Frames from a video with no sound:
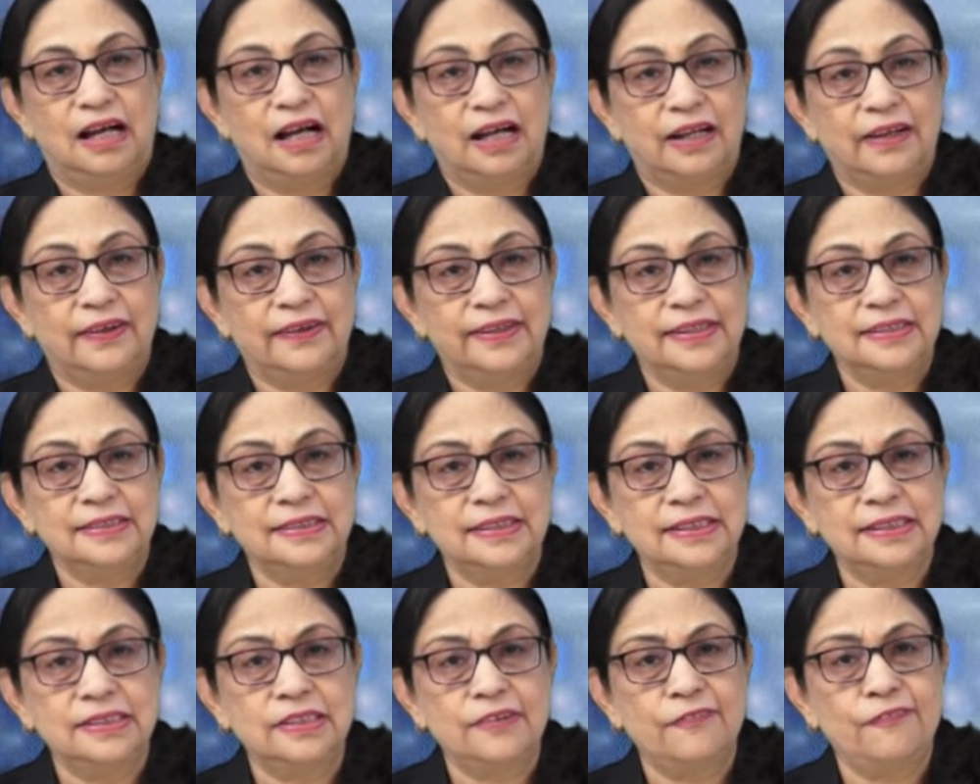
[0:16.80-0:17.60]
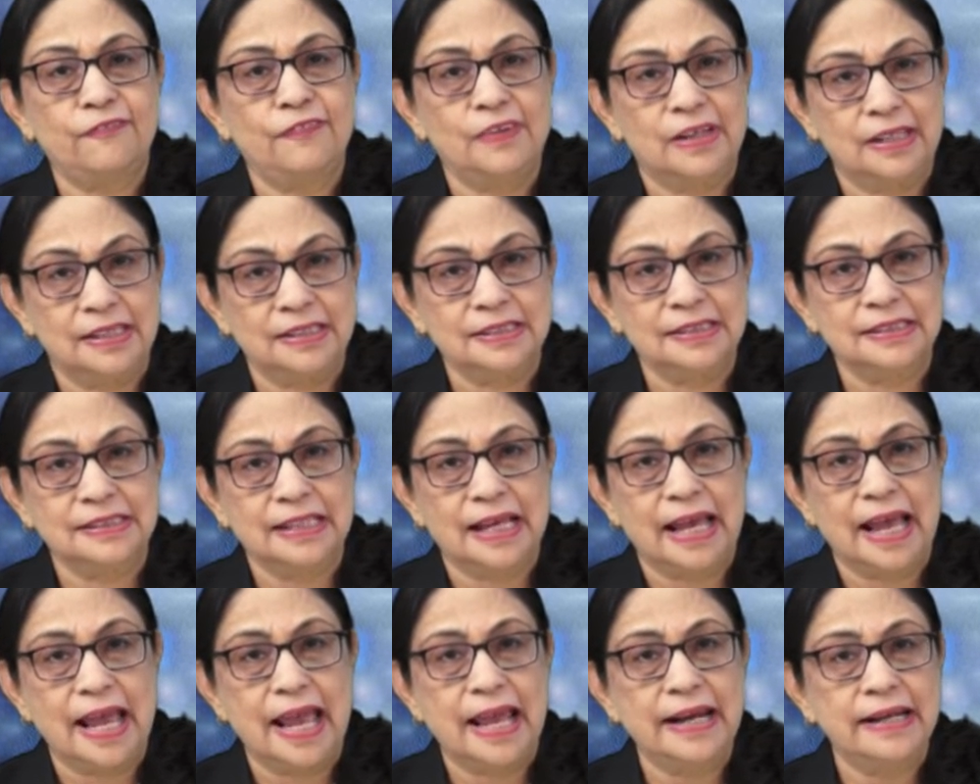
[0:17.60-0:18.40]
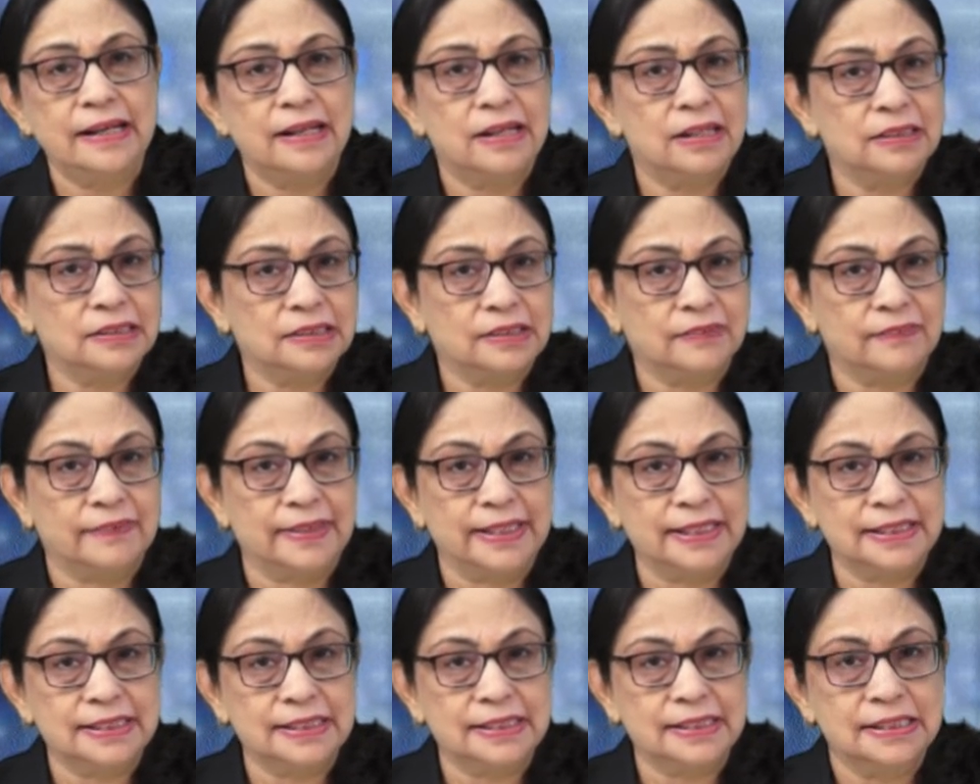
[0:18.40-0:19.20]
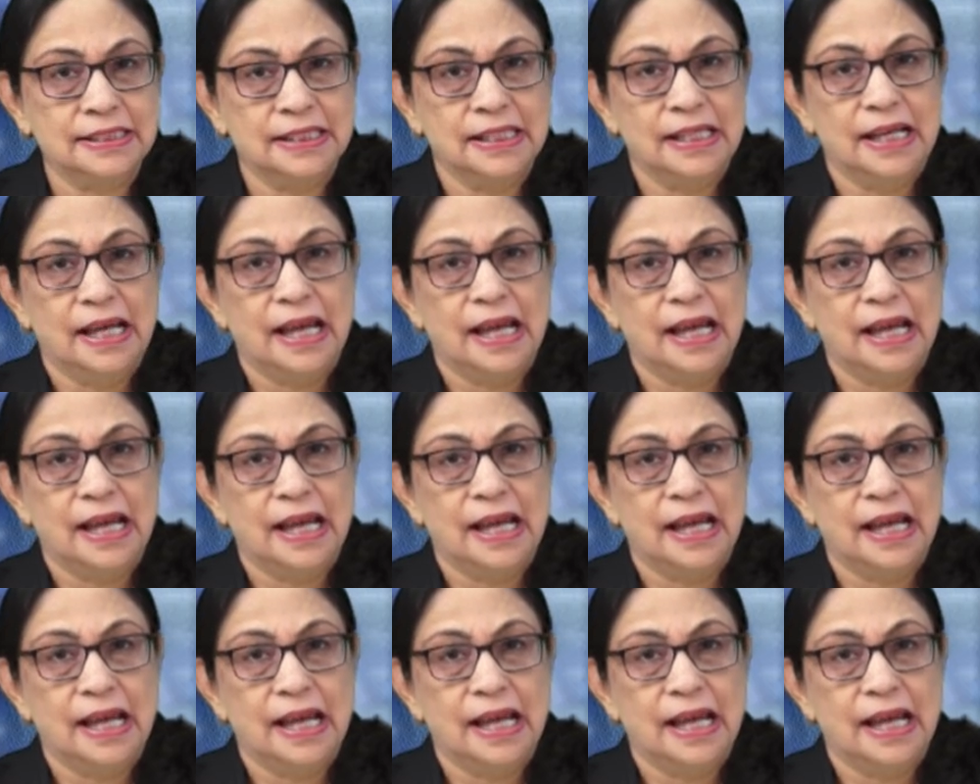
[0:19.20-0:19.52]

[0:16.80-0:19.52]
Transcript: Occurrences of floods and earthquakes